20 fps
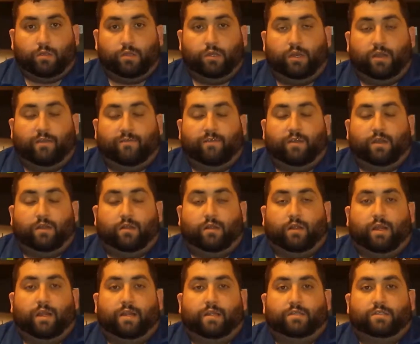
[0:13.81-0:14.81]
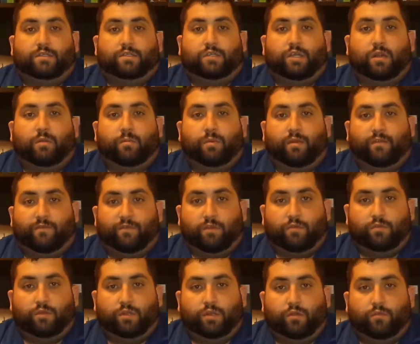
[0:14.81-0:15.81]
Good evening, ladies and gentlemen of
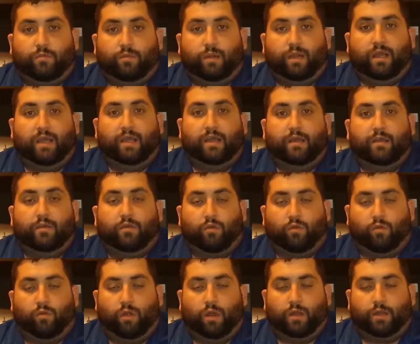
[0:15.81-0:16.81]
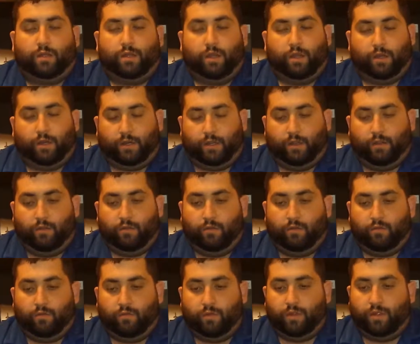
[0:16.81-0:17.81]
YouTube land. Roknot here
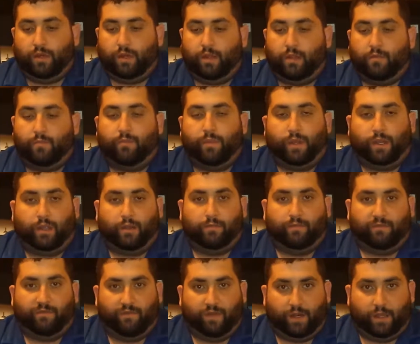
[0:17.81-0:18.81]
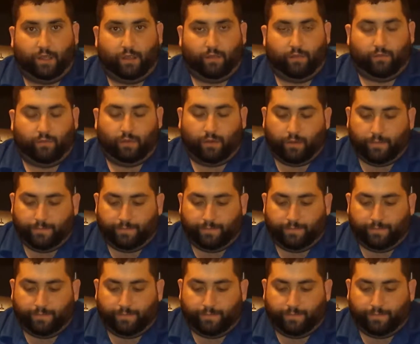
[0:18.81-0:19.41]
with another pickups video.